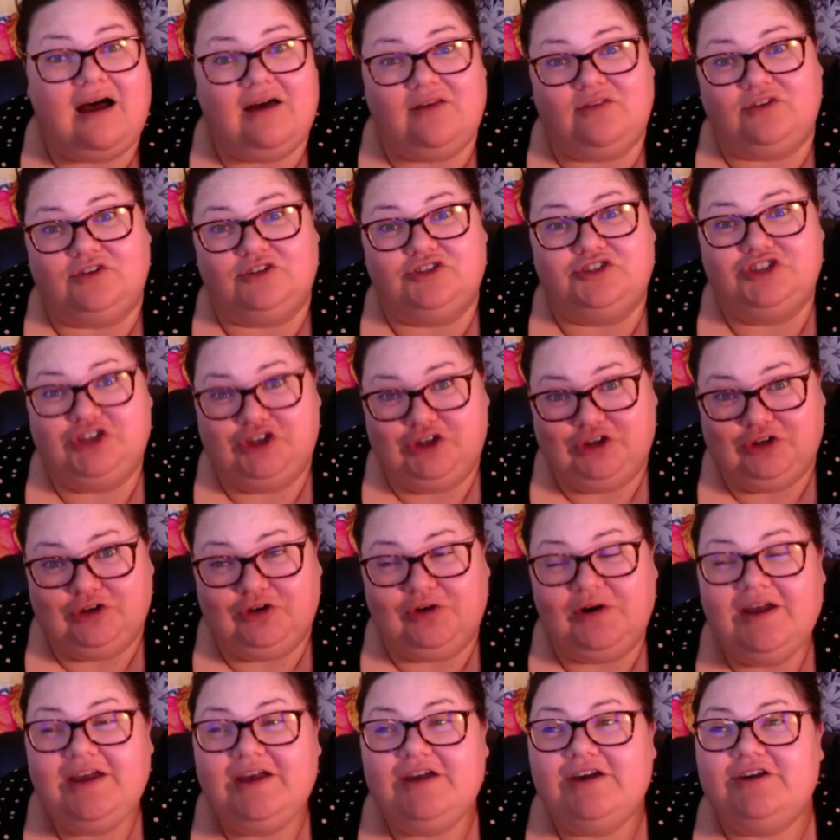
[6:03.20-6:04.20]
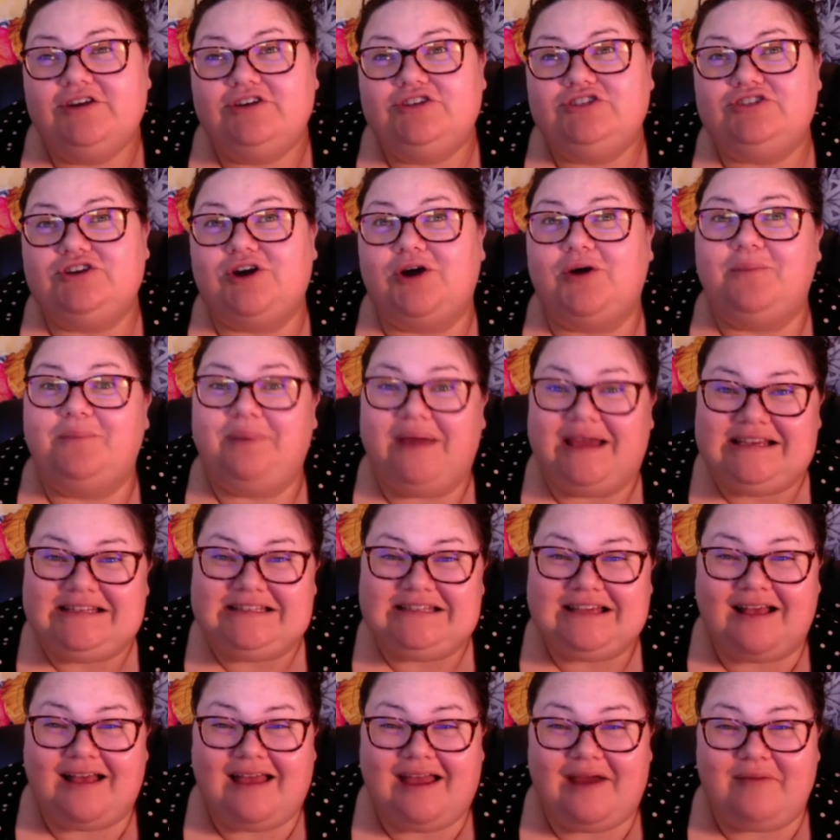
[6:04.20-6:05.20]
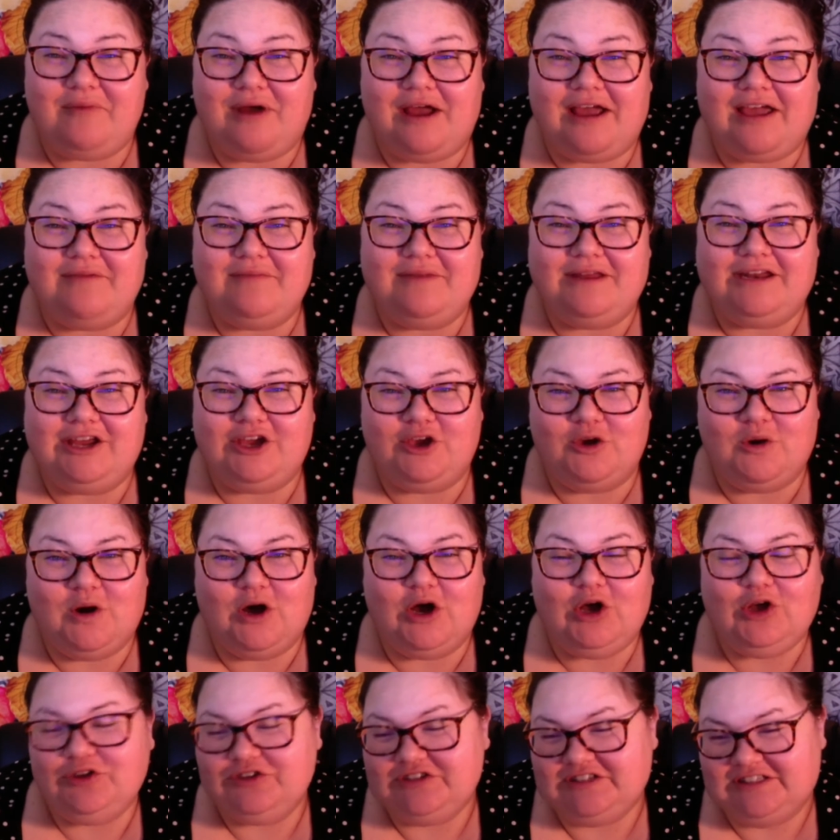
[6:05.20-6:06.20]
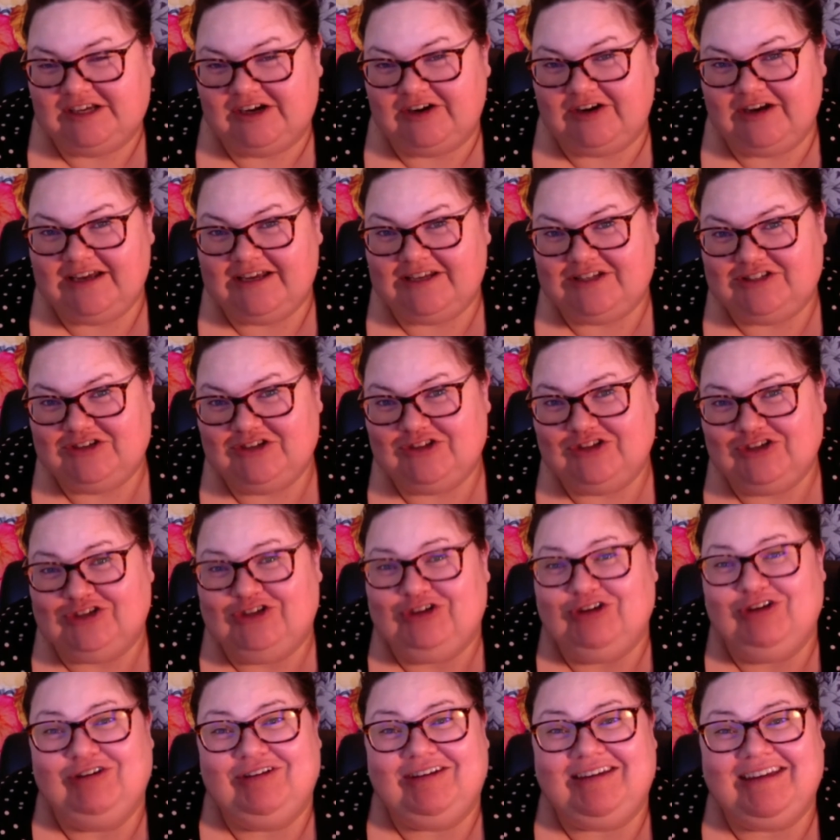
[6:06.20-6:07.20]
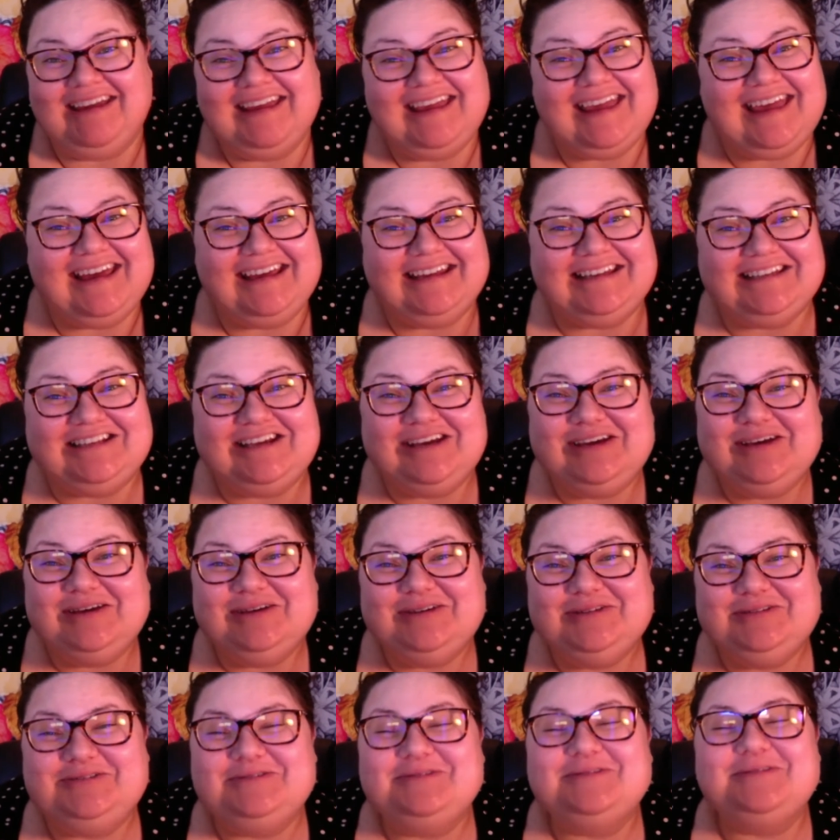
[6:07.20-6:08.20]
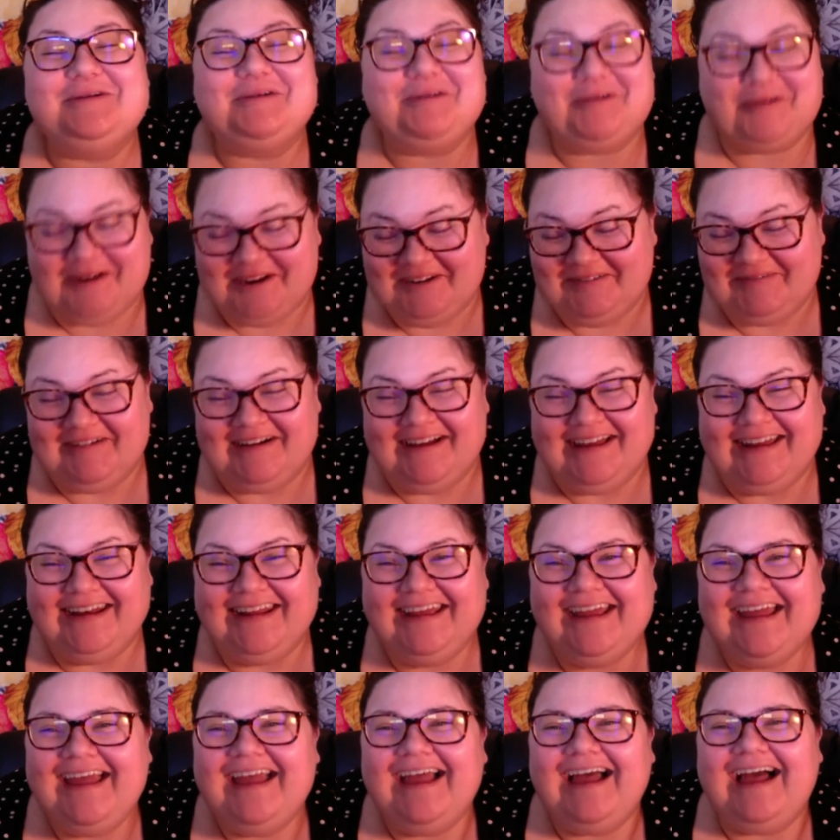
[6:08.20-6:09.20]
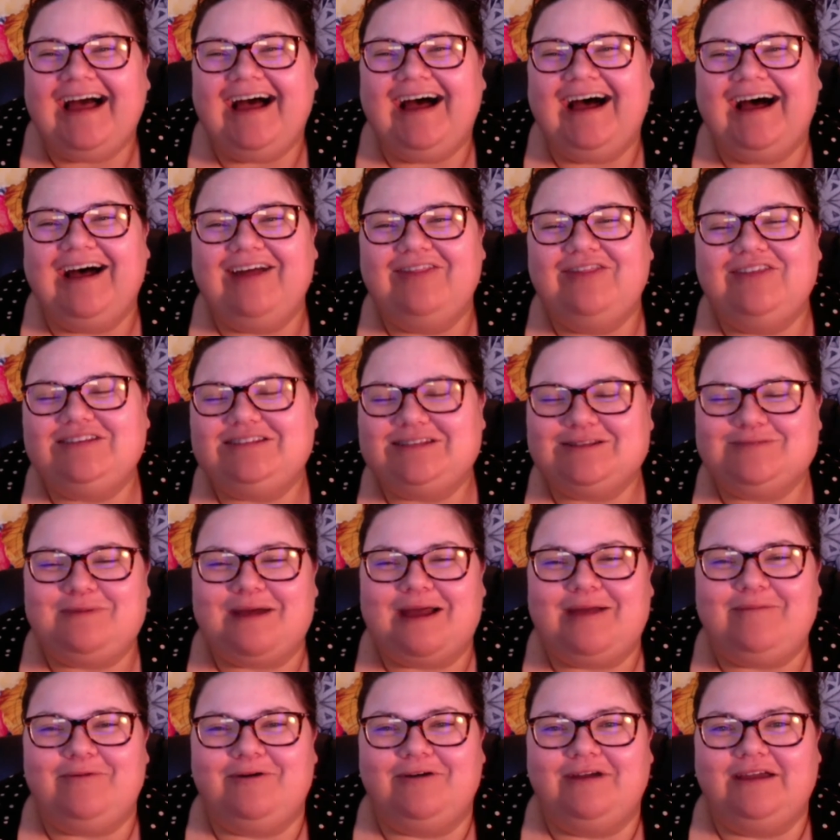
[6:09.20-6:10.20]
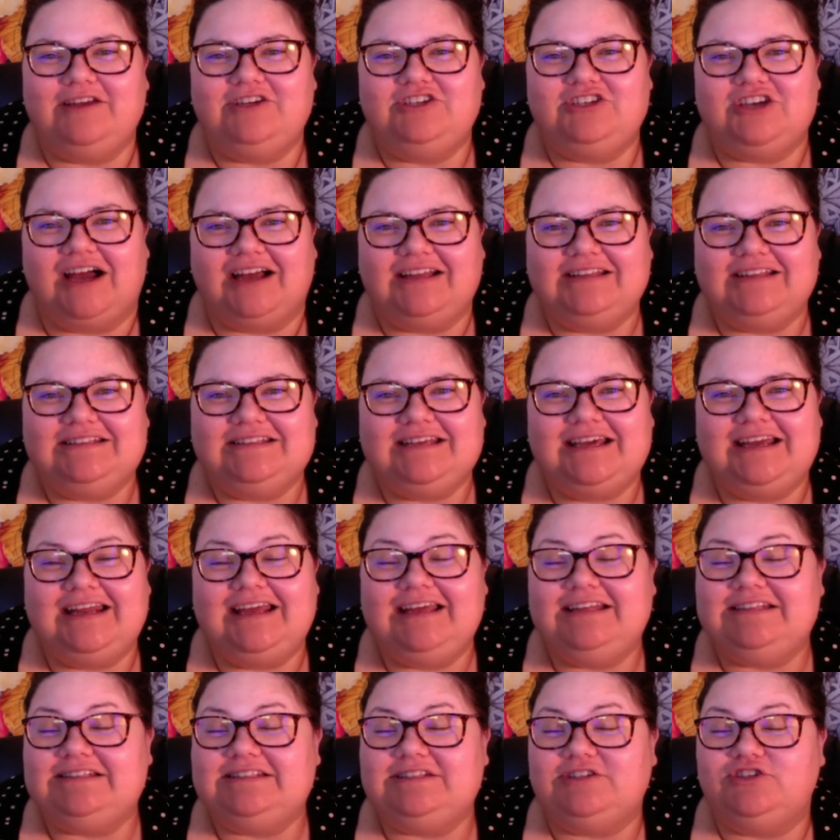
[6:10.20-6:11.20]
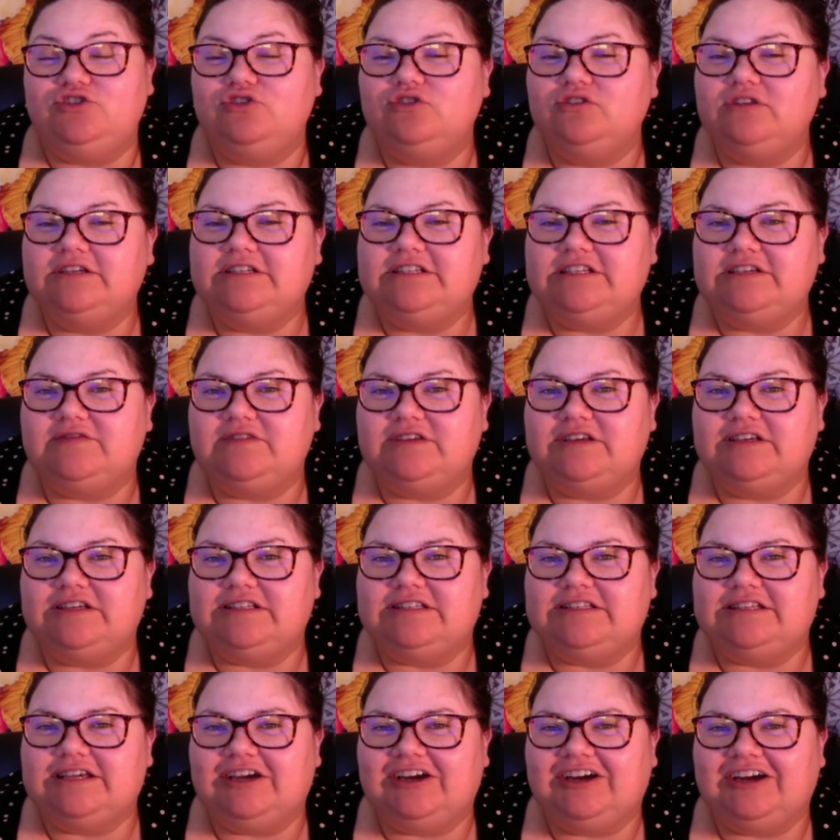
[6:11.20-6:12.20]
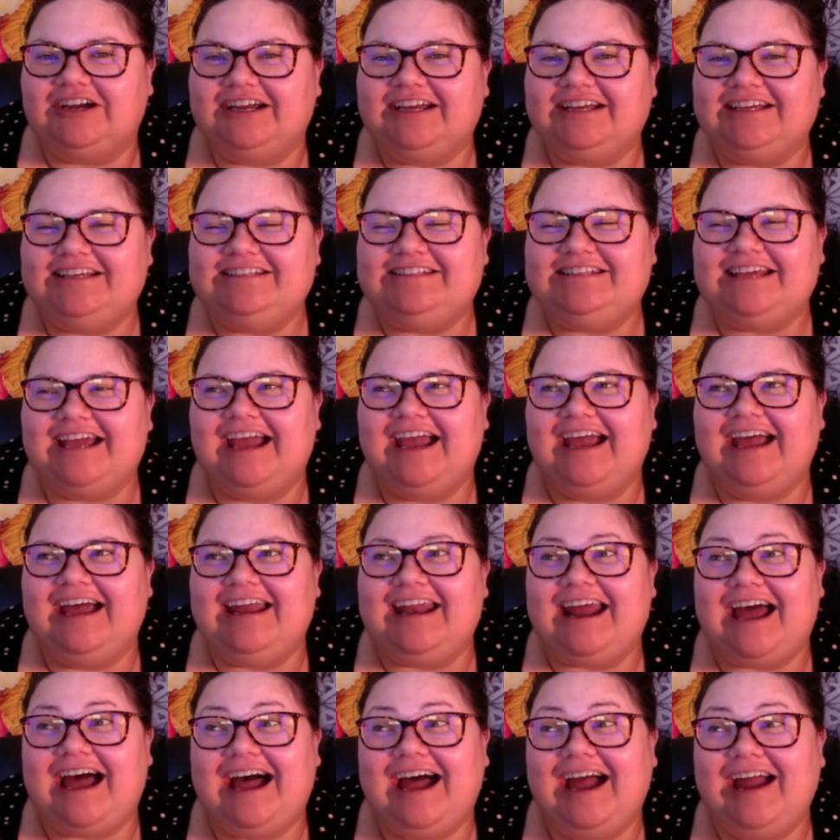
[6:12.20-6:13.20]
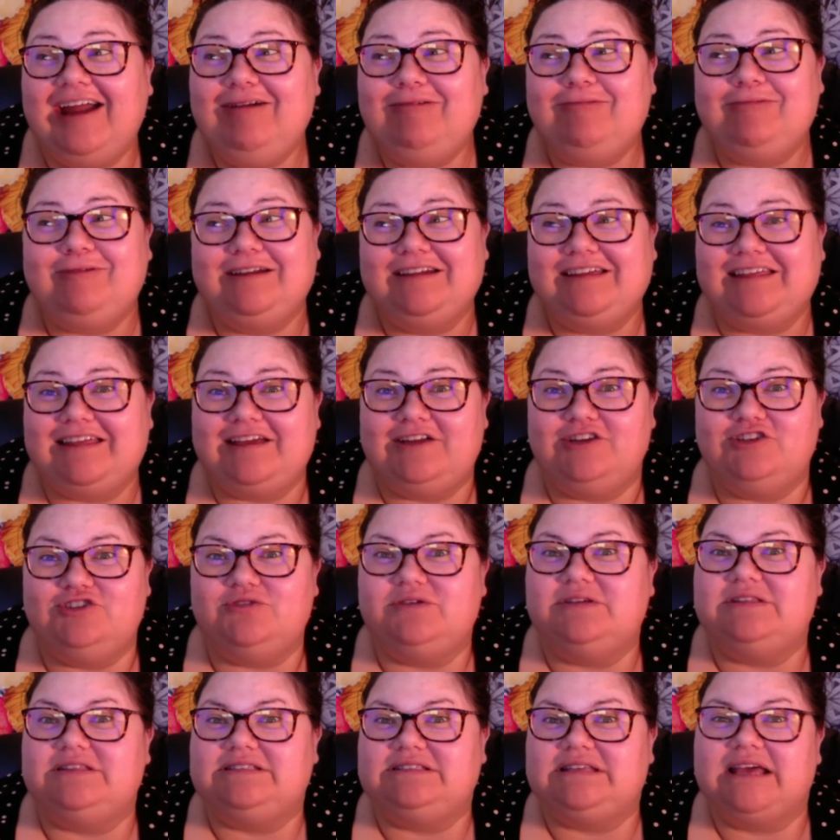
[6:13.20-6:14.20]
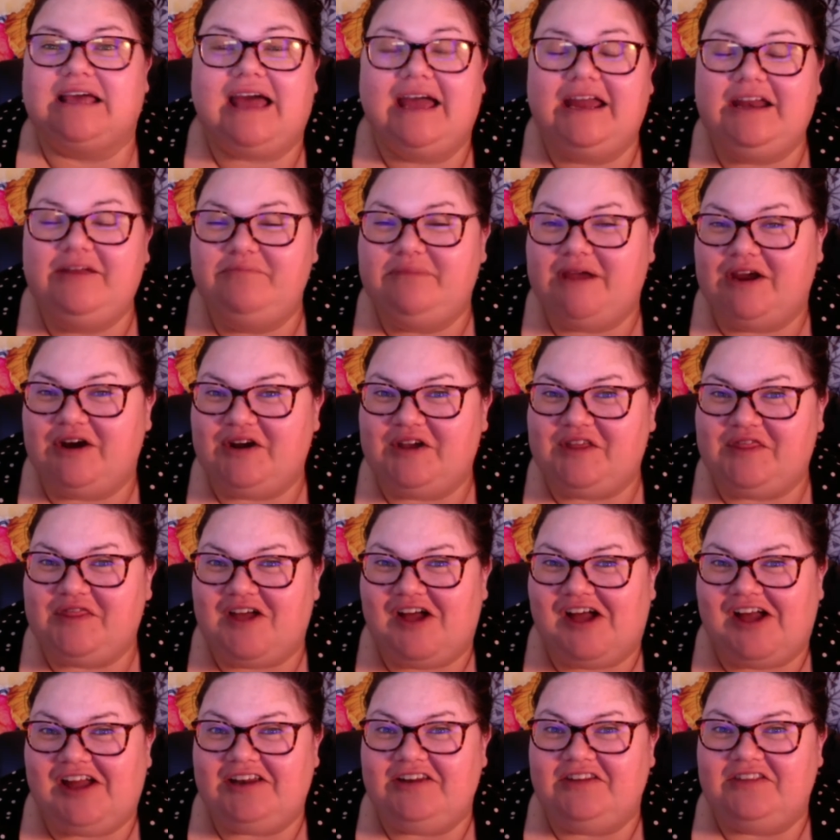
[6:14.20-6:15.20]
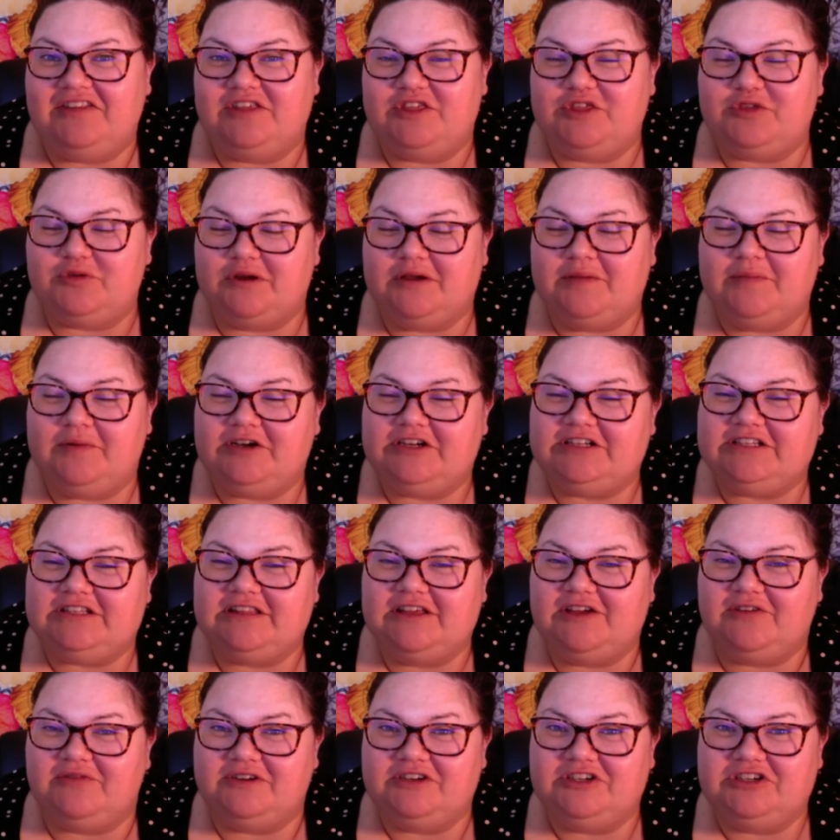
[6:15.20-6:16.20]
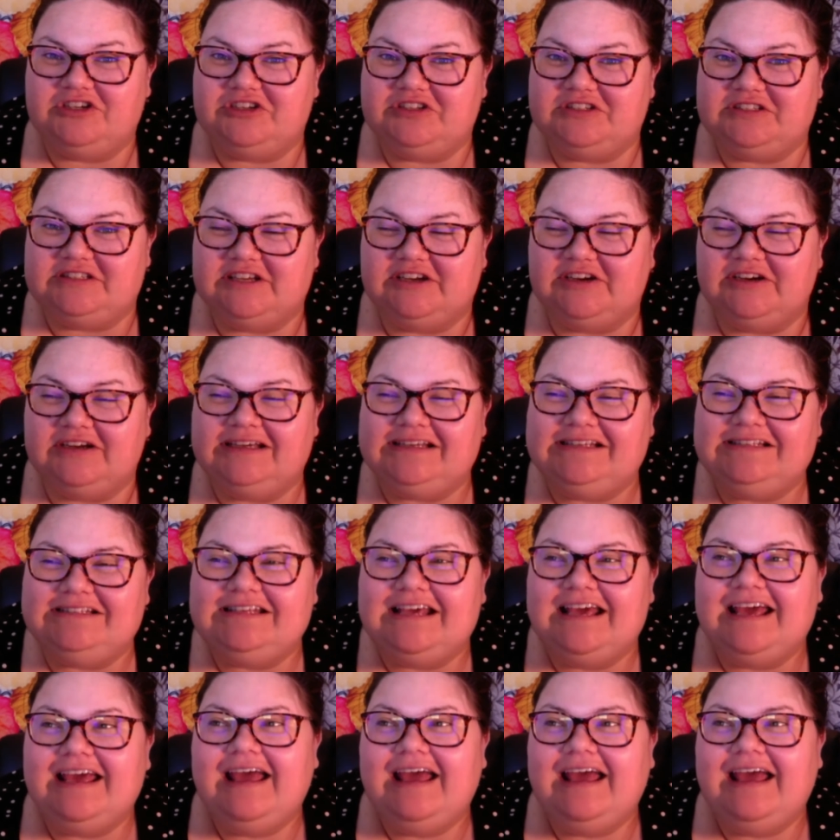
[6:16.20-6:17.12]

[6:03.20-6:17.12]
other two. So basically, I'm recommending you a whole series so that you can get to the green one. This is by Maureen Johnson. It's the Truly Devious series, and I really enjoy this. I kind of marathoned the three books in the original series